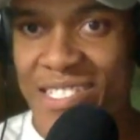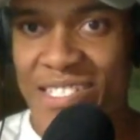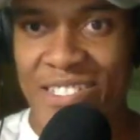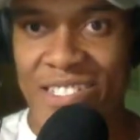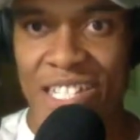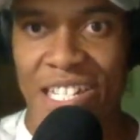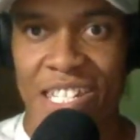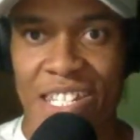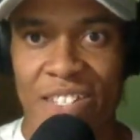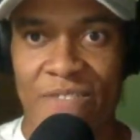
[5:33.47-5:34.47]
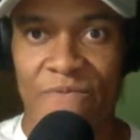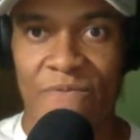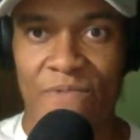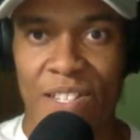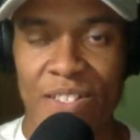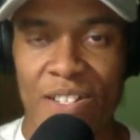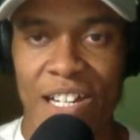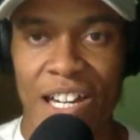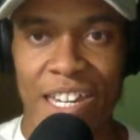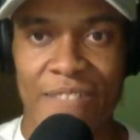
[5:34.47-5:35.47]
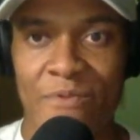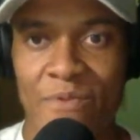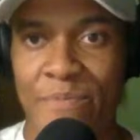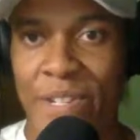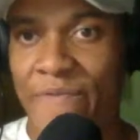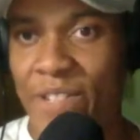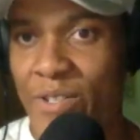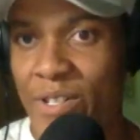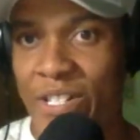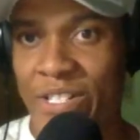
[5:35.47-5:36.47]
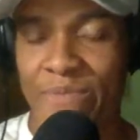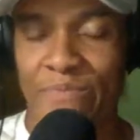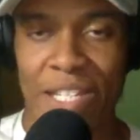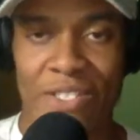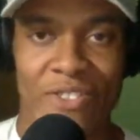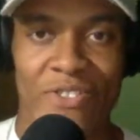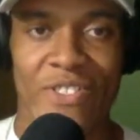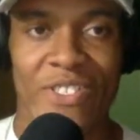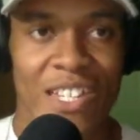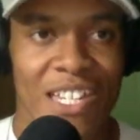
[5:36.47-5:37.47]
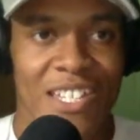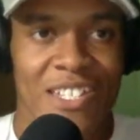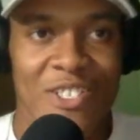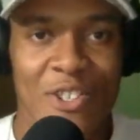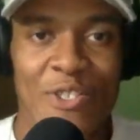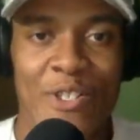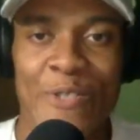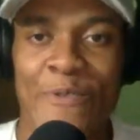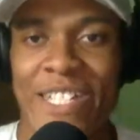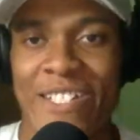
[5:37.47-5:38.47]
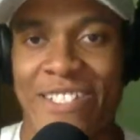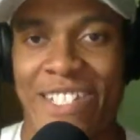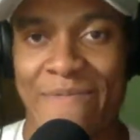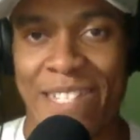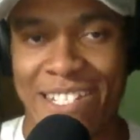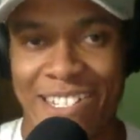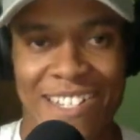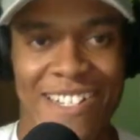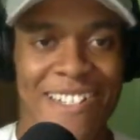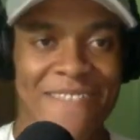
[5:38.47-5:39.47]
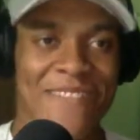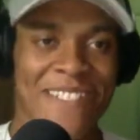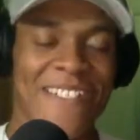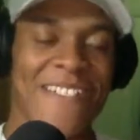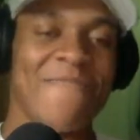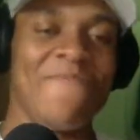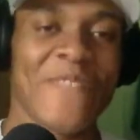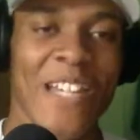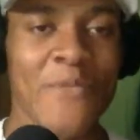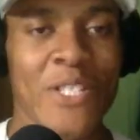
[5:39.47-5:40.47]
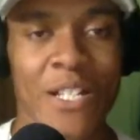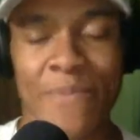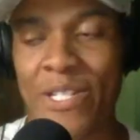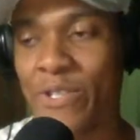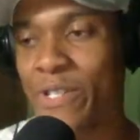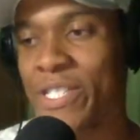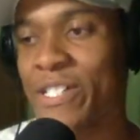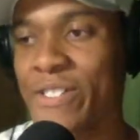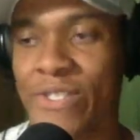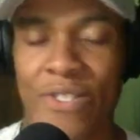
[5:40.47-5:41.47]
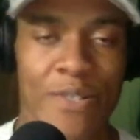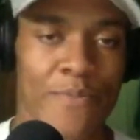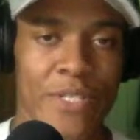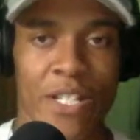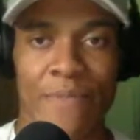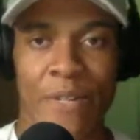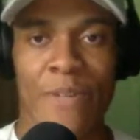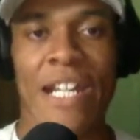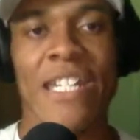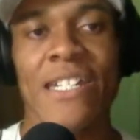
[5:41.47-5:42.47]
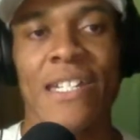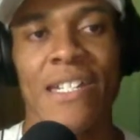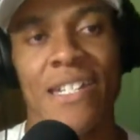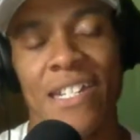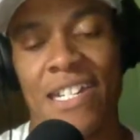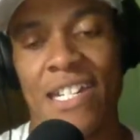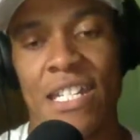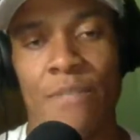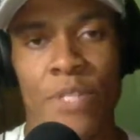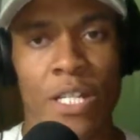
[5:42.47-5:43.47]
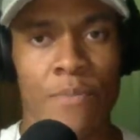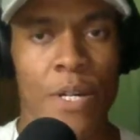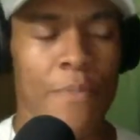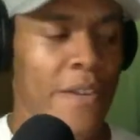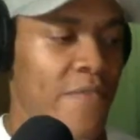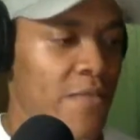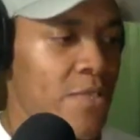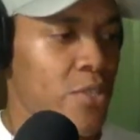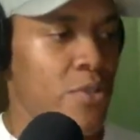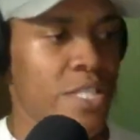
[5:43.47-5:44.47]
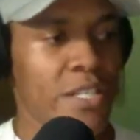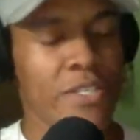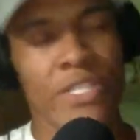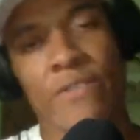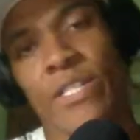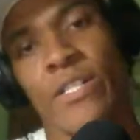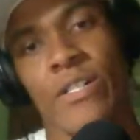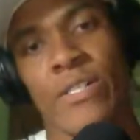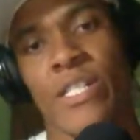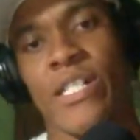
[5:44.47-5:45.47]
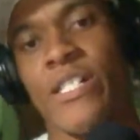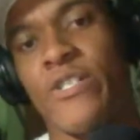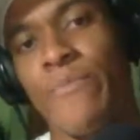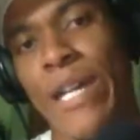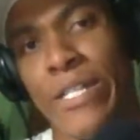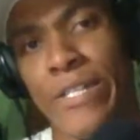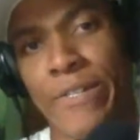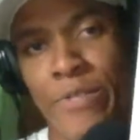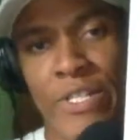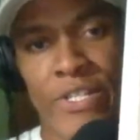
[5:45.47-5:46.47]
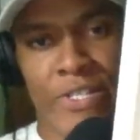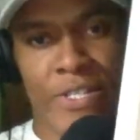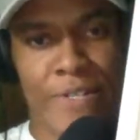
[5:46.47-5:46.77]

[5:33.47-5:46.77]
Said, fellow, hi everyone, my fellow artists and painters. You're the only one here today, man. But I'm just talking about storytelling, start talking about writing, and I'm talking about my favorite storytelling theory called Dramatica, which is